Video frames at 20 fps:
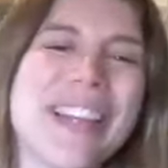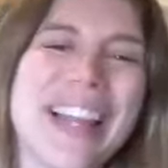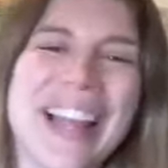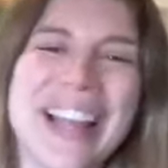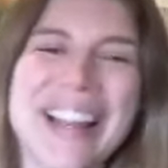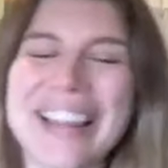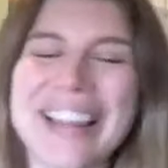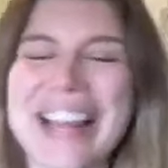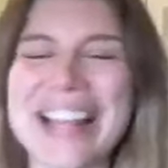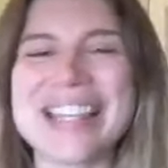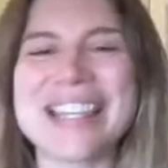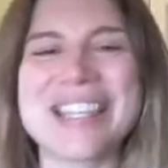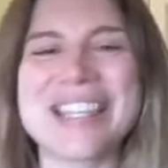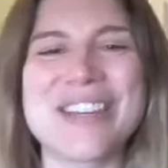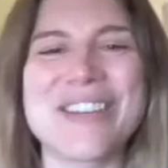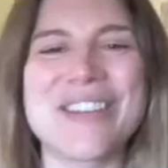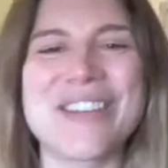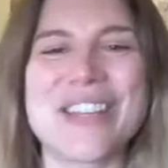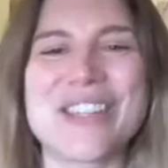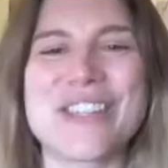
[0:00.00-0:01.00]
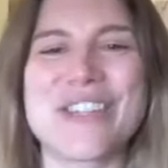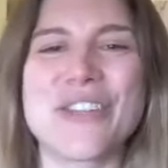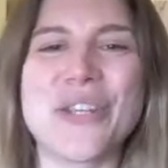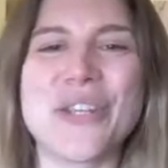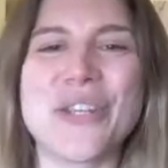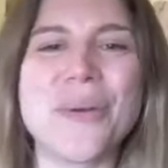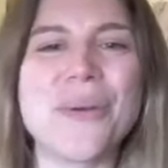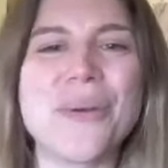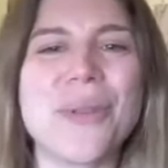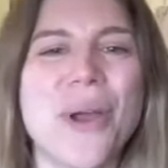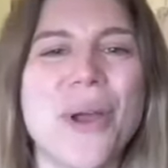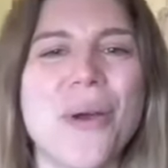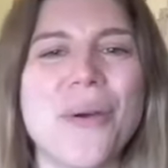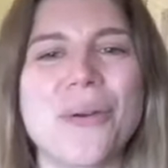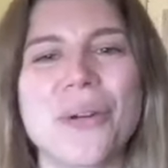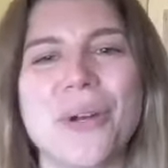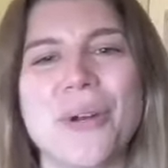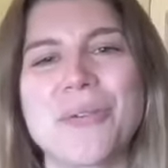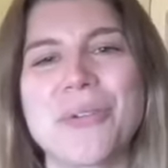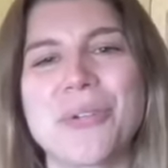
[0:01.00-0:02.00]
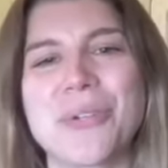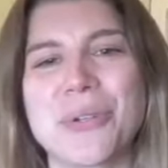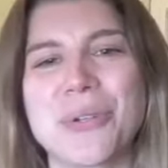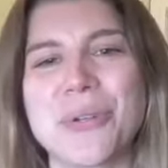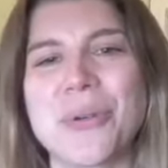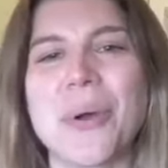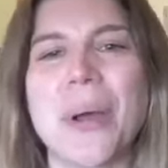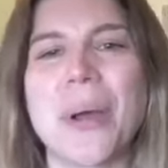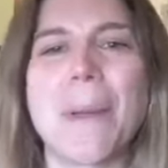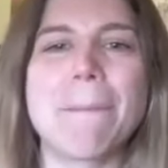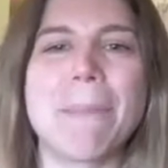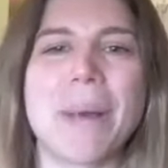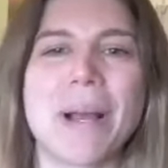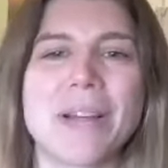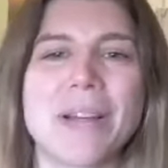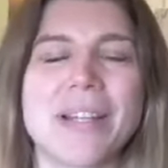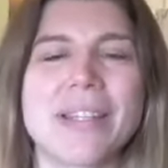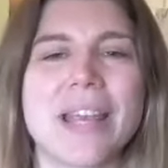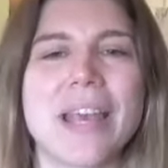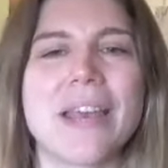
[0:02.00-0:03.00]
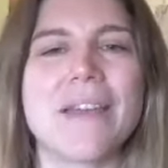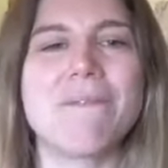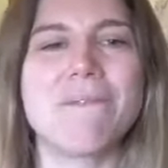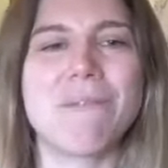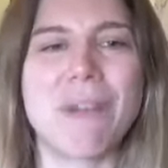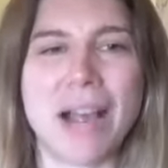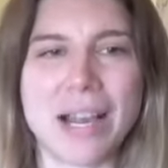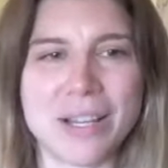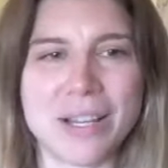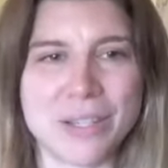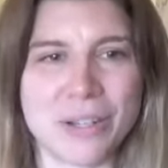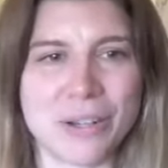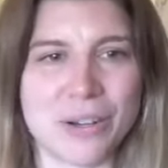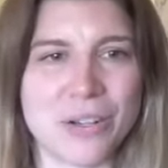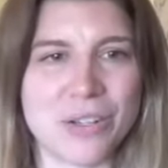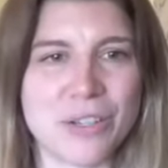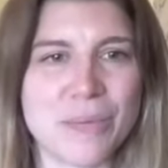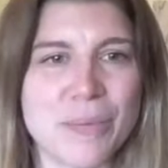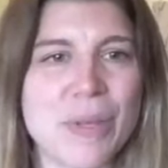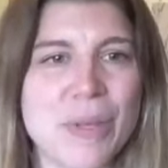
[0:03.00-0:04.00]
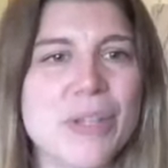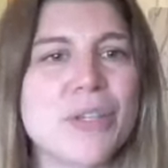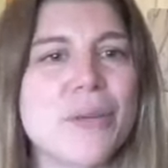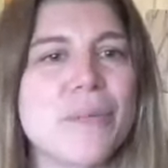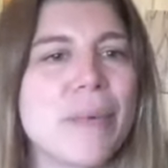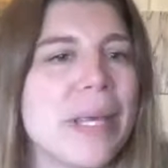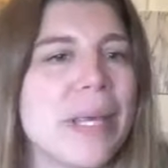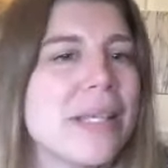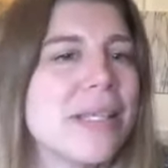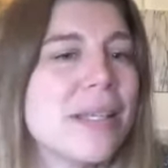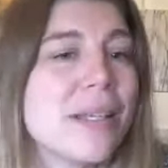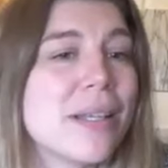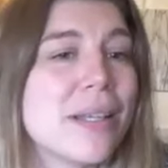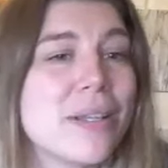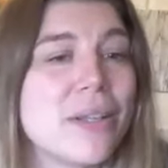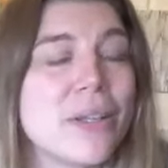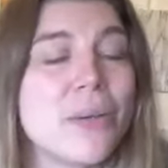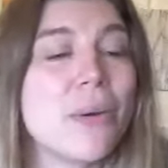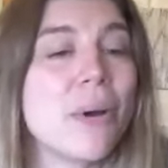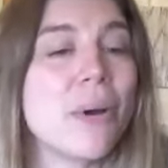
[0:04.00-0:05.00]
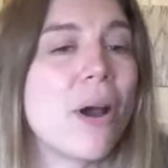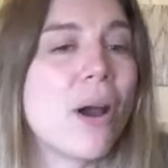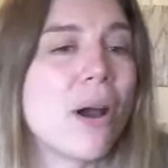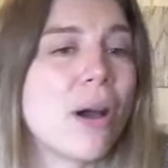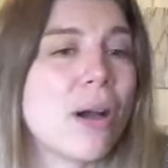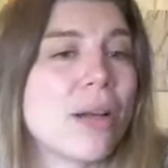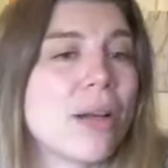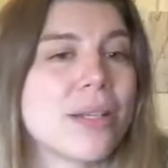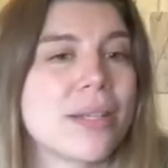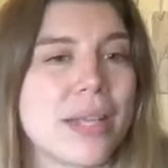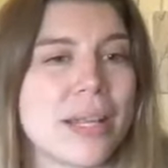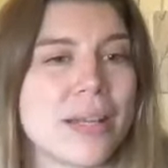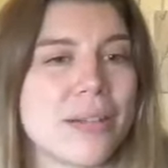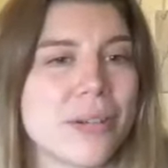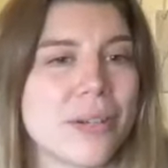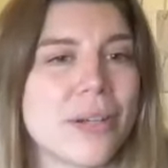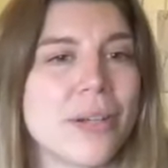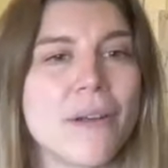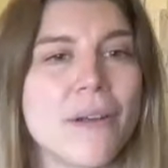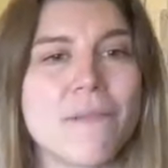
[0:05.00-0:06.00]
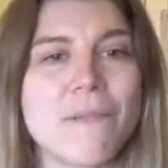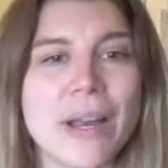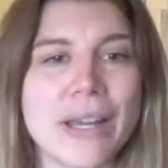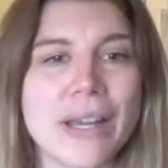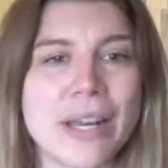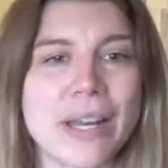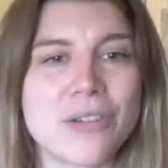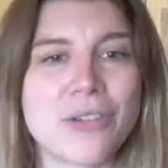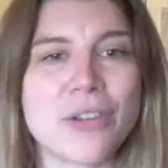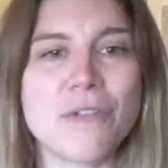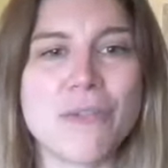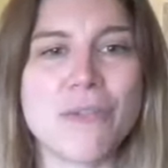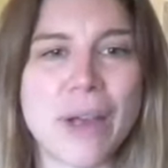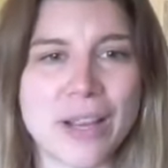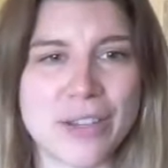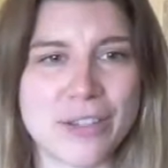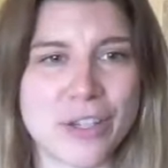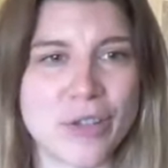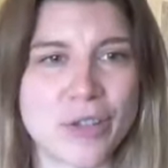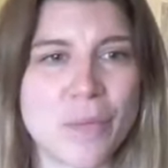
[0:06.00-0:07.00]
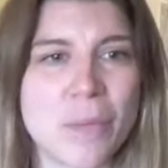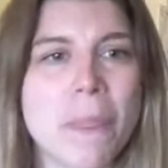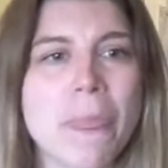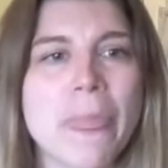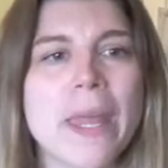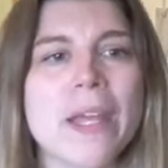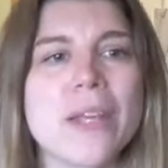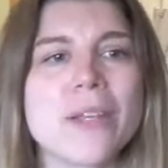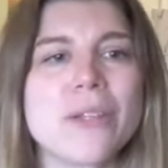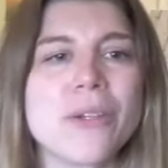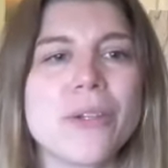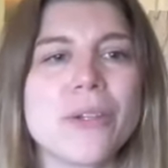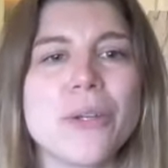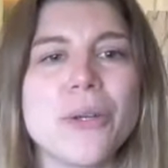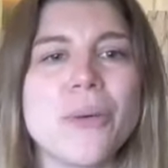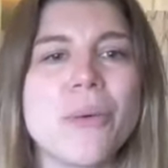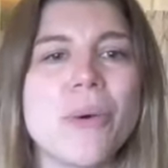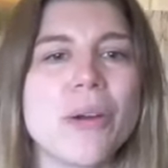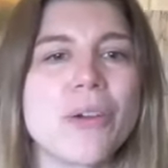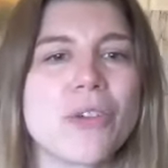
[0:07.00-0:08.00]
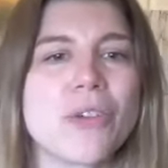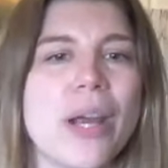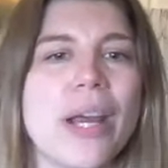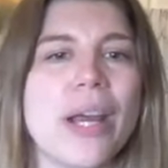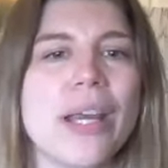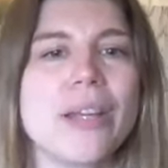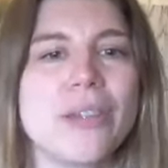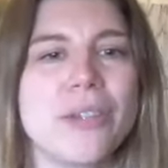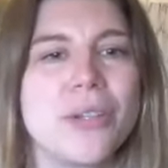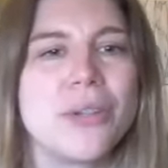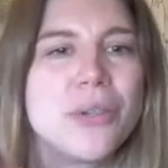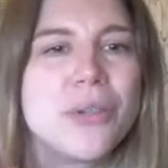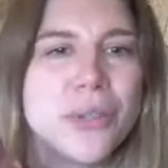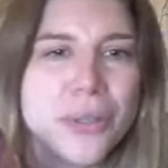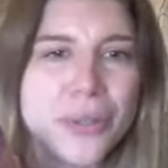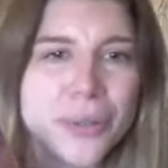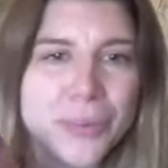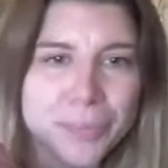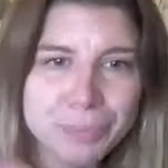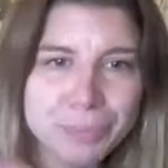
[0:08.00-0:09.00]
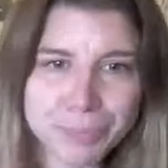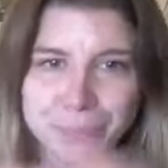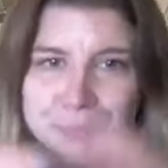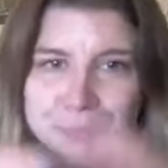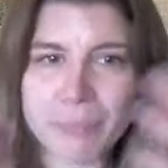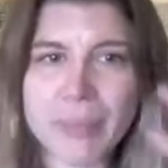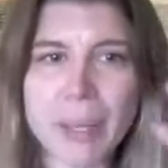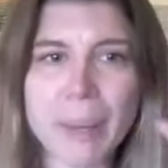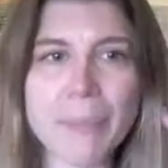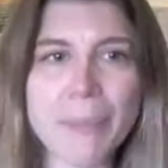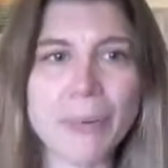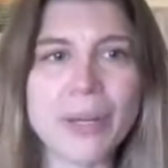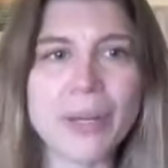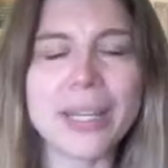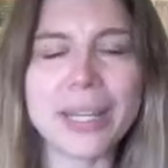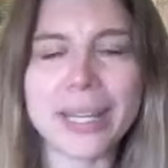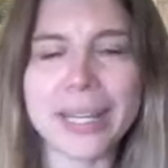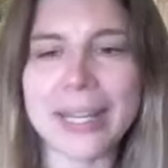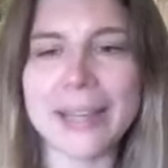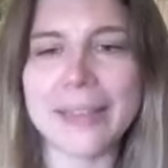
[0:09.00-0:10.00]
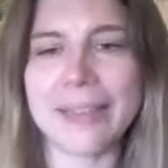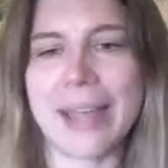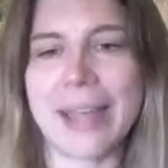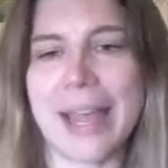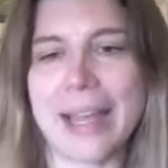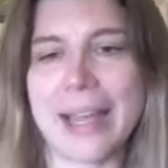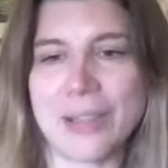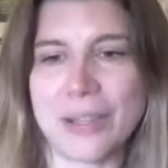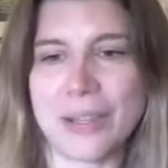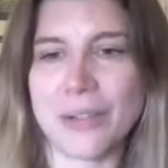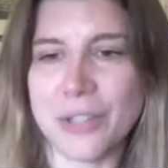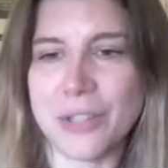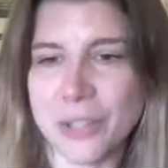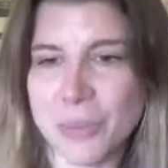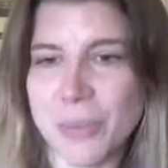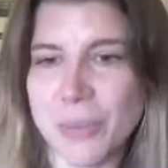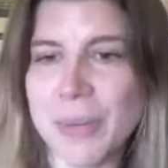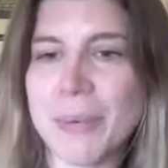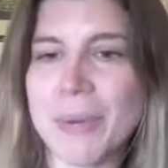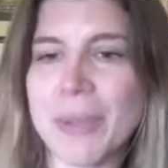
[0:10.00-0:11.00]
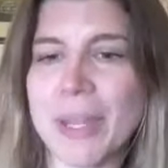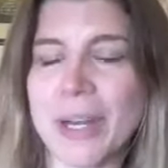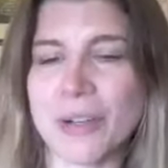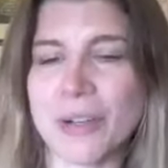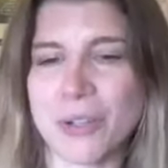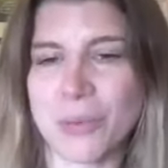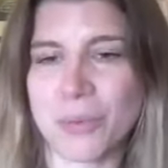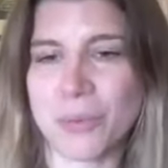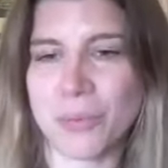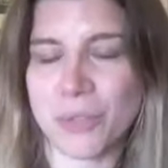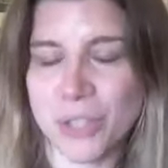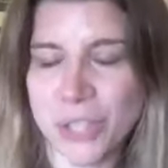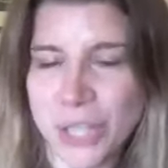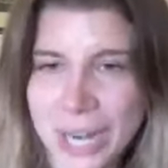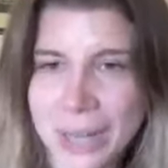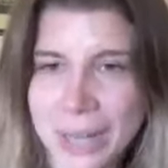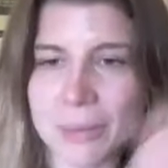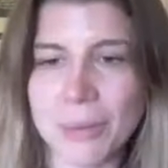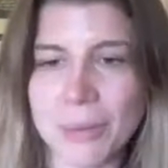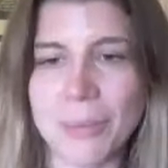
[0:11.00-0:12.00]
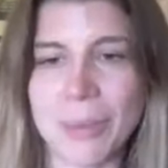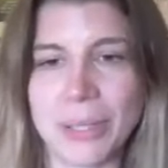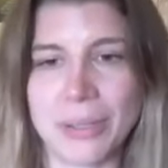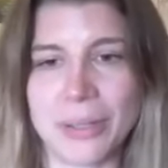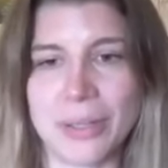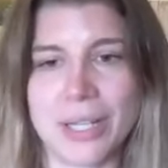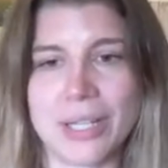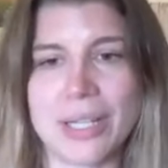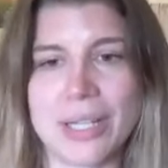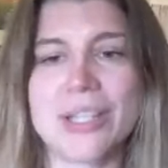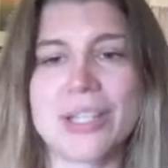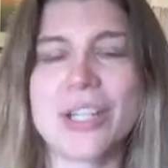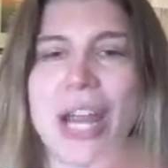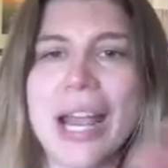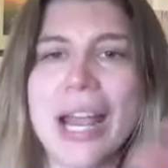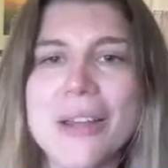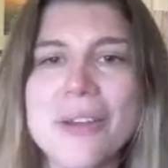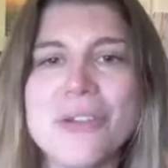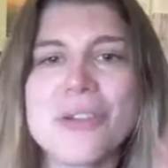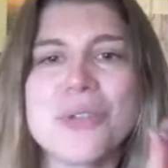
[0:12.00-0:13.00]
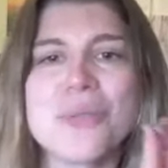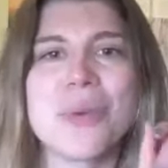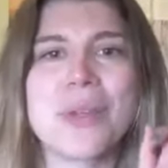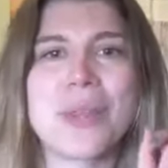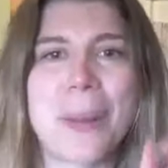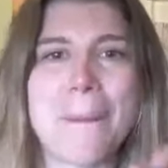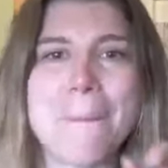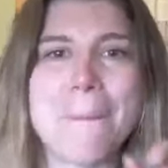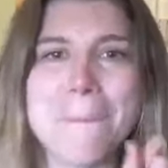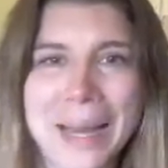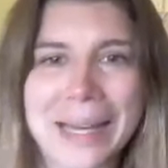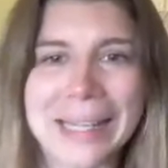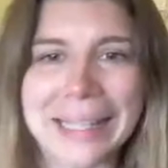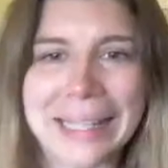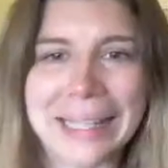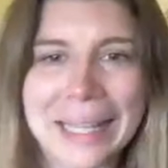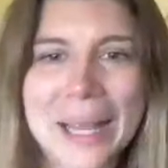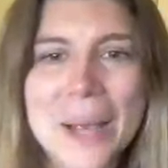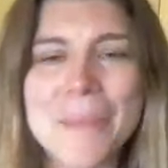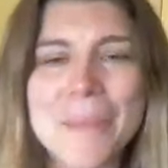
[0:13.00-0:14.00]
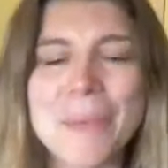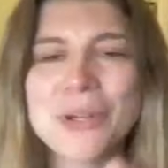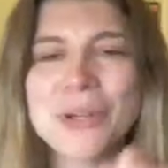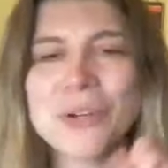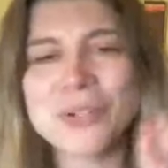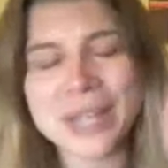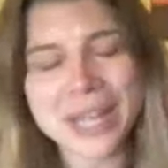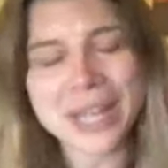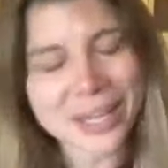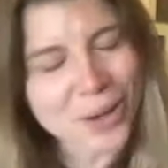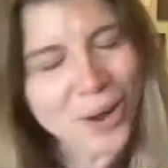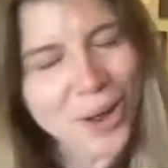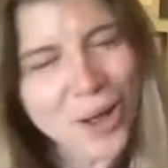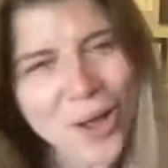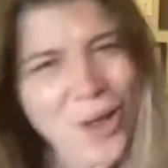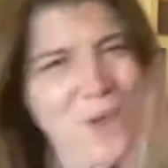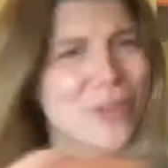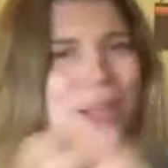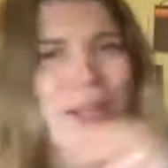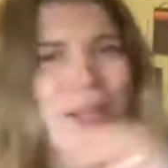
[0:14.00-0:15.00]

let's do this. So, you are the owner of True Abundance Advisors. So, basically, you are a heart centered financial advisor. So, you are trying to do bring in that the people that are cha- oh my goodness, Challenge with money, but you're taking all